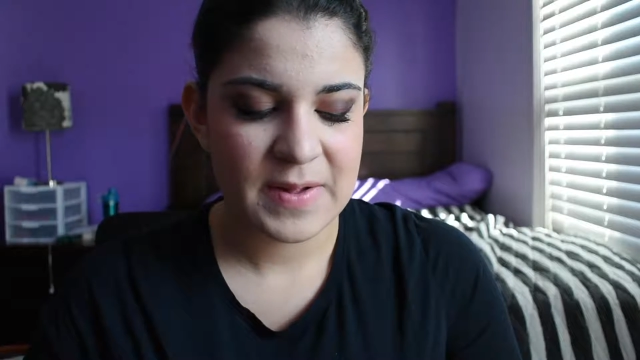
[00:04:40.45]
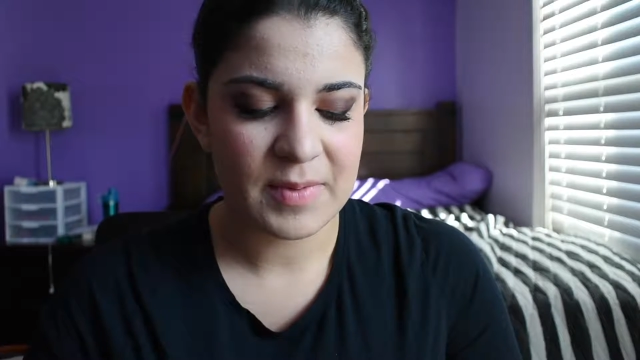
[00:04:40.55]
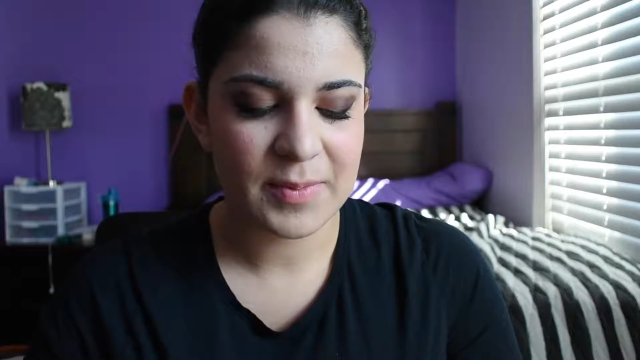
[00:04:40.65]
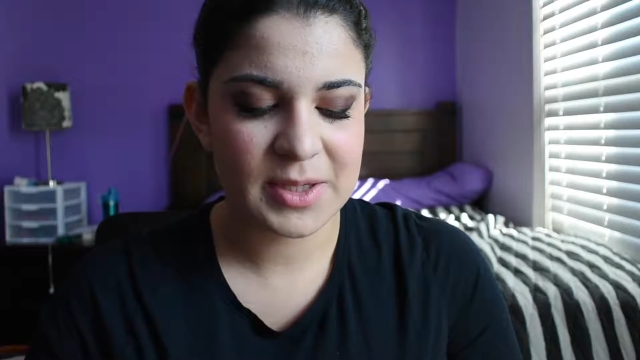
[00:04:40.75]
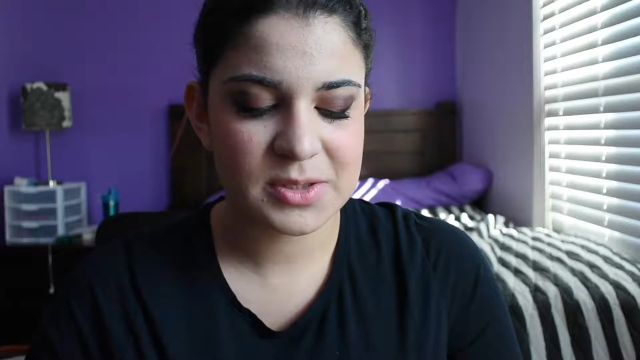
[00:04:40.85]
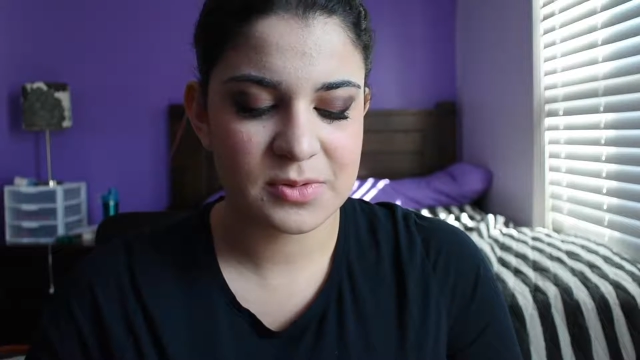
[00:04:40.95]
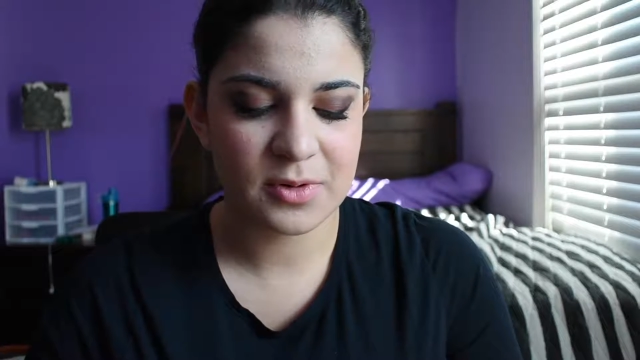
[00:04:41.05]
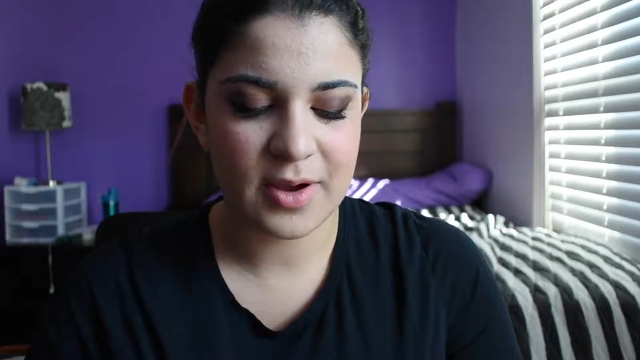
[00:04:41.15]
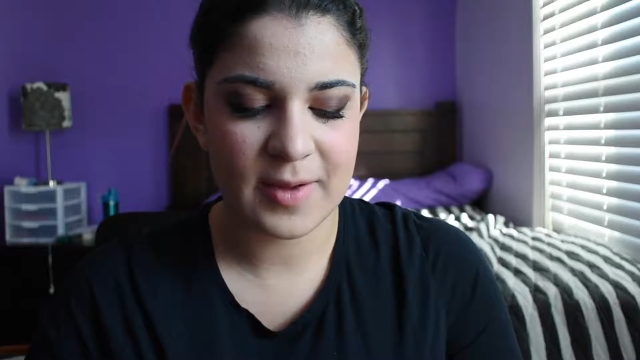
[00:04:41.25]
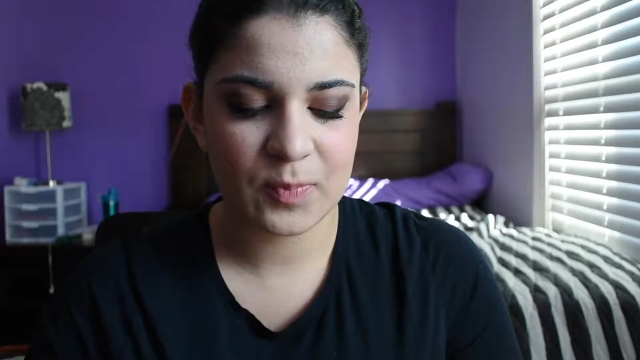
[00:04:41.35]
my biggest
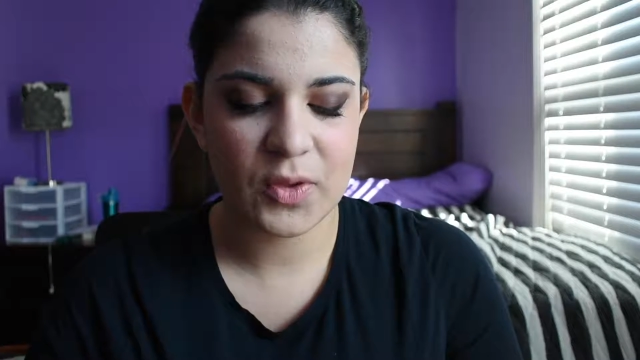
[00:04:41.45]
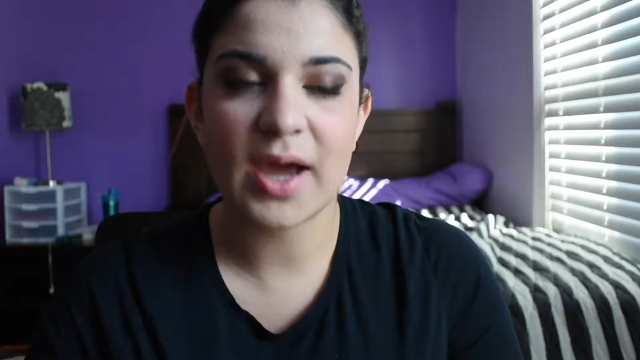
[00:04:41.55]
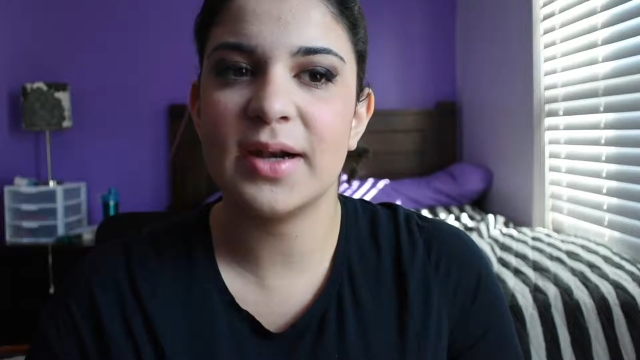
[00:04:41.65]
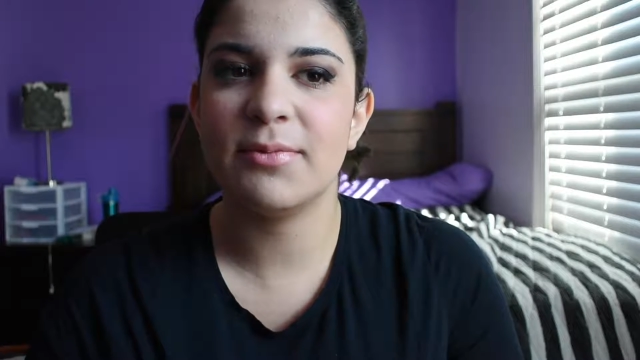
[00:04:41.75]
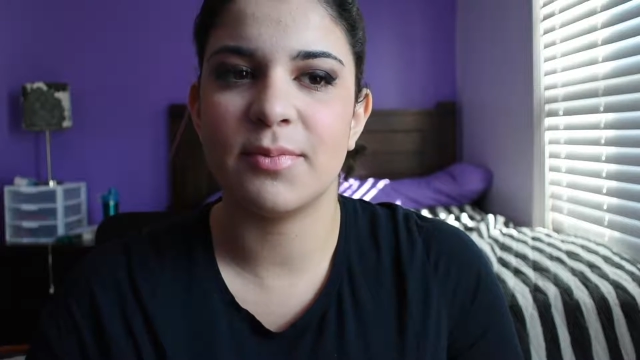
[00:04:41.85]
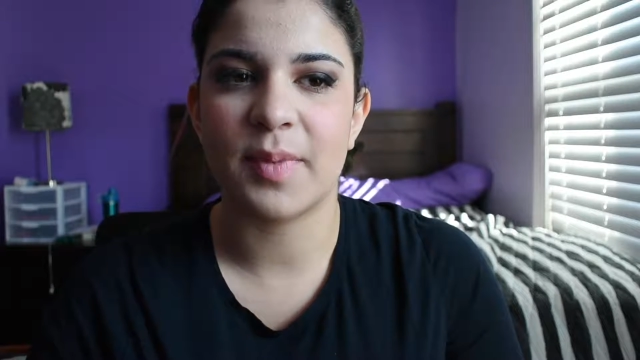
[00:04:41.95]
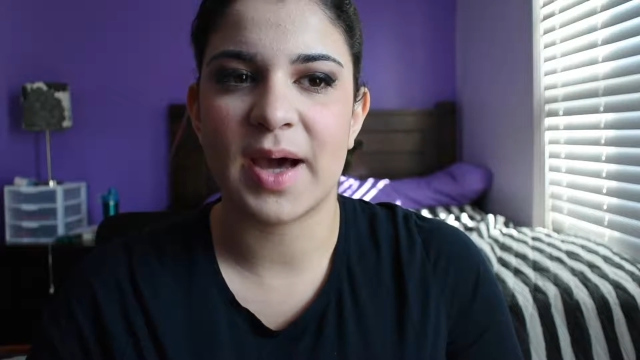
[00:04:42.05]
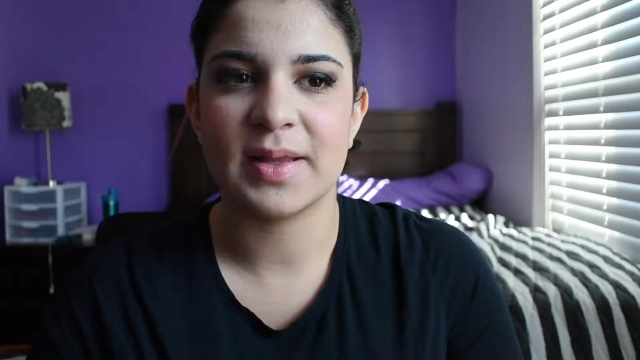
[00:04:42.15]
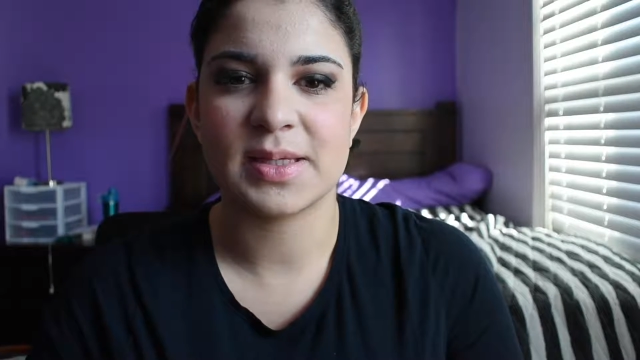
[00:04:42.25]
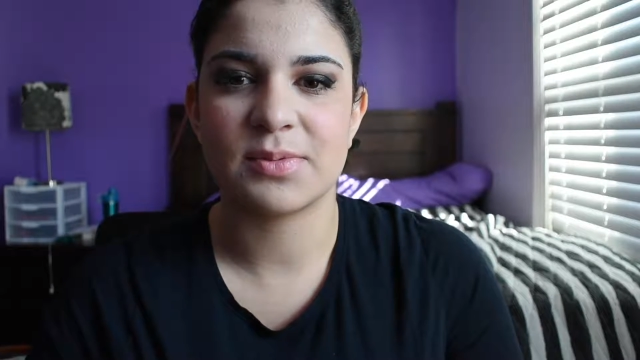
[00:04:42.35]
regret, I didn't even
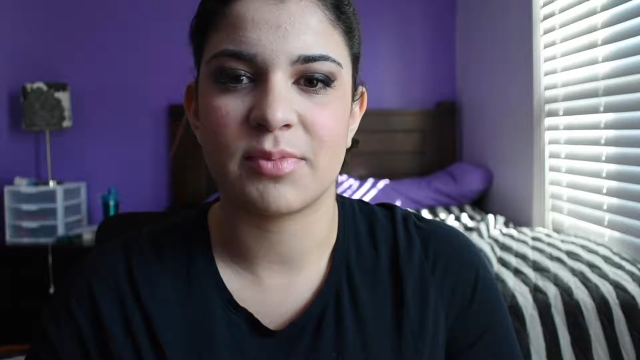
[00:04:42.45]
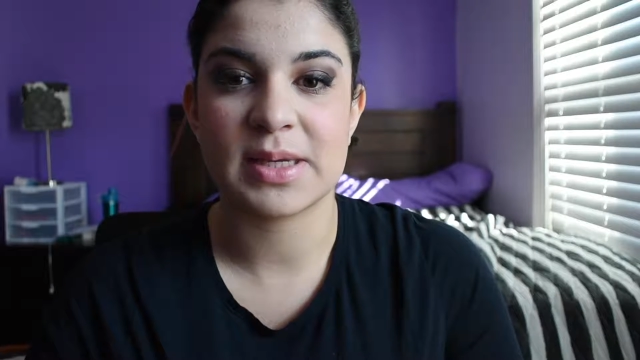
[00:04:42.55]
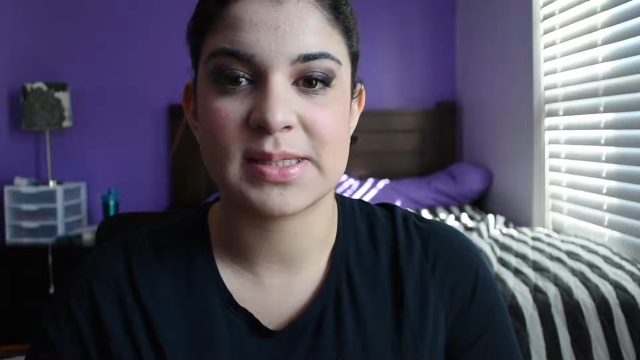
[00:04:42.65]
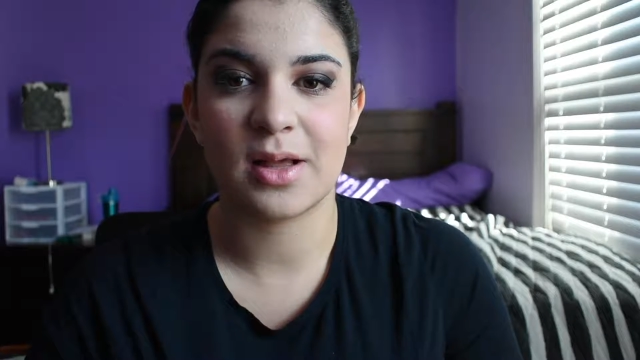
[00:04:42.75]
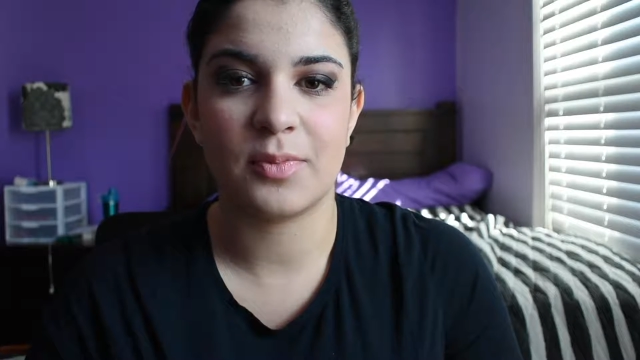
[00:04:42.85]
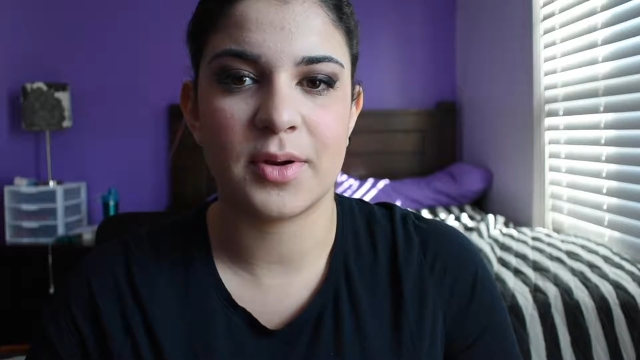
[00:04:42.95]
buy this for myself,